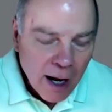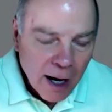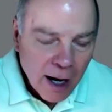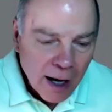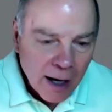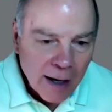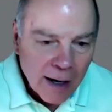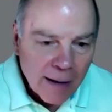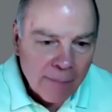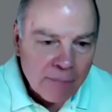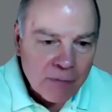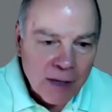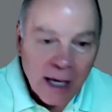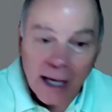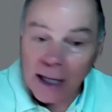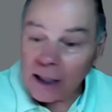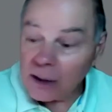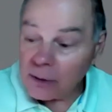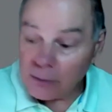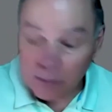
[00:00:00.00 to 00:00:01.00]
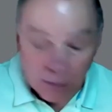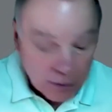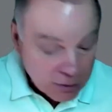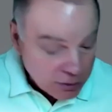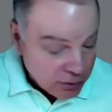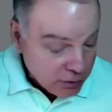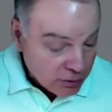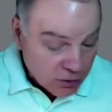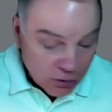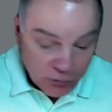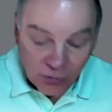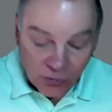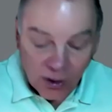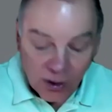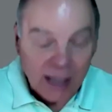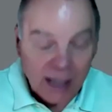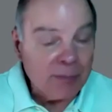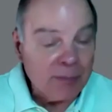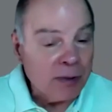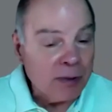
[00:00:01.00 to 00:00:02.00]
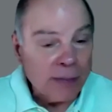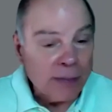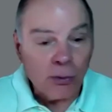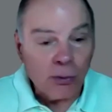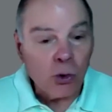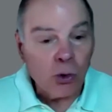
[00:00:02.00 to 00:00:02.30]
and to find people